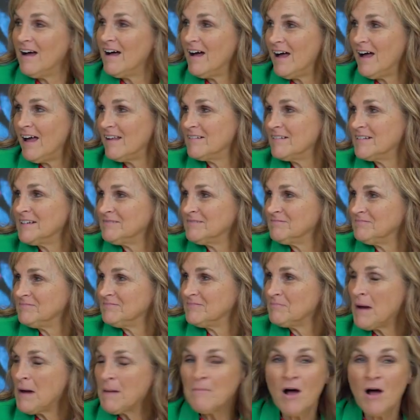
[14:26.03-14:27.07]
I don't know.
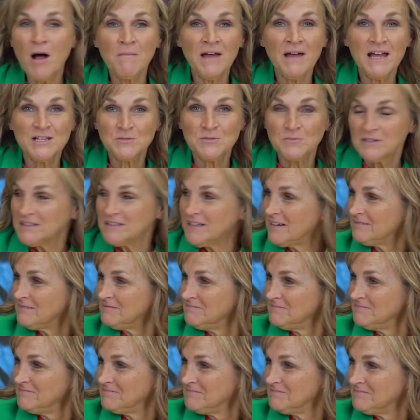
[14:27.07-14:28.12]
My mom has one now.
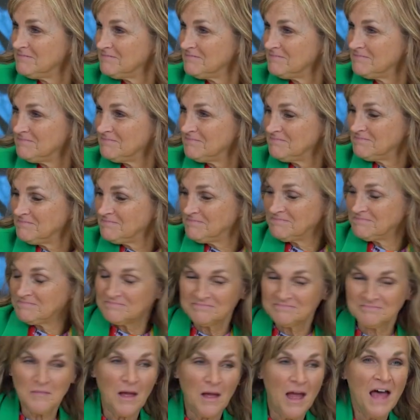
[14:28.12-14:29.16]

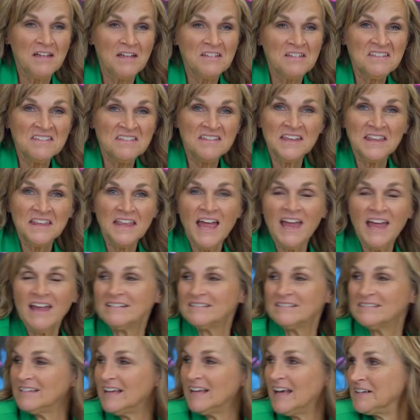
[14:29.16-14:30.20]
Other than that,
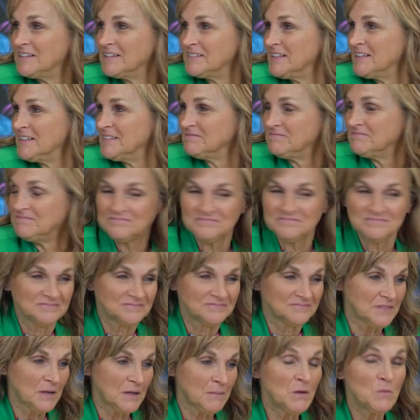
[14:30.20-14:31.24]
I don't know.
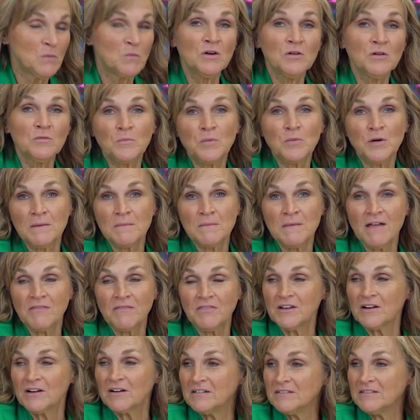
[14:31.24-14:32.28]
I mean, we'll put them out
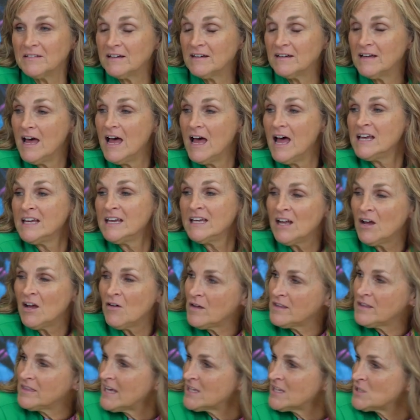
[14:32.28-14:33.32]
there in the... You know
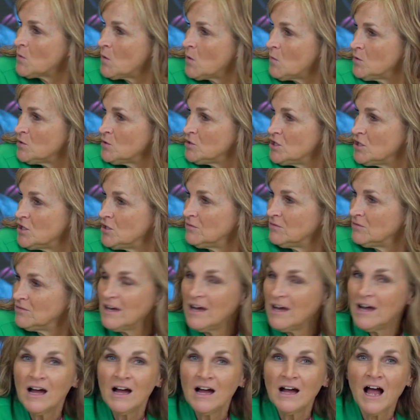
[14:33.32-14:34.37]
what? That's what we'll do.
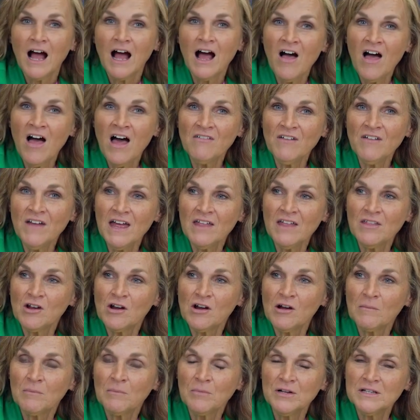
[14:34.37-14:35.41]
I'll have
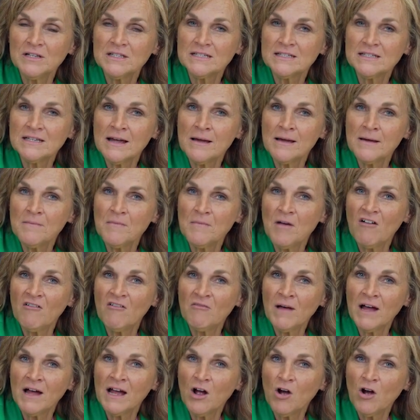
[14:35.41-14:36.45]
Heather put some of
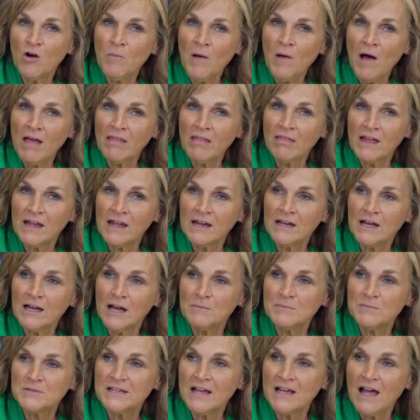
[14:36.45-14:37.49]
my Hope Hotline
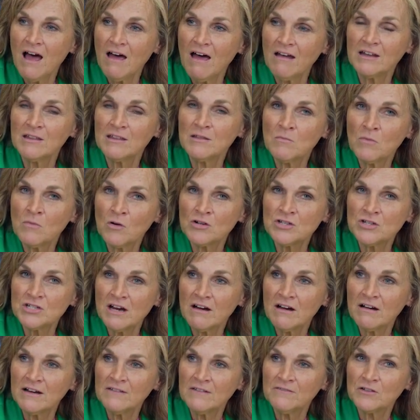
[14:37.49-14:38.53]
cups out in the merch
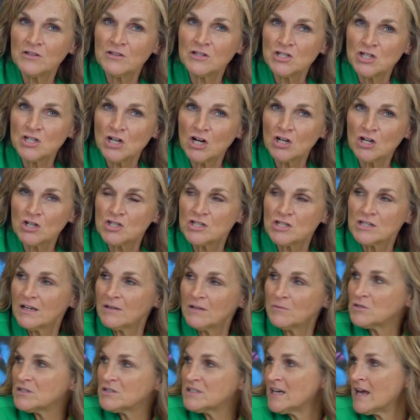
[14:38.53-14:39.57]
area for the church,
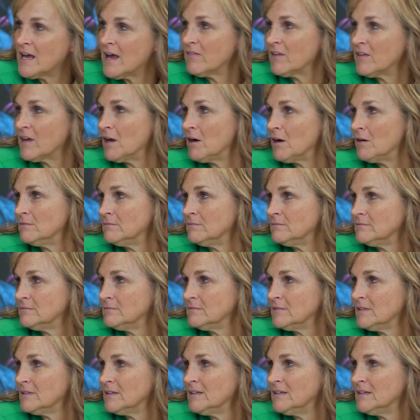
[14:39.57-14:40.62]
and we'll see how they go.
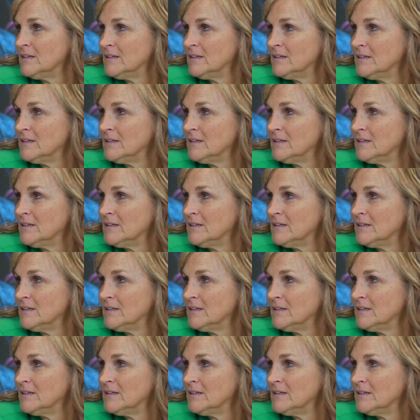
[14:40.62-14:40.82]
Yeah.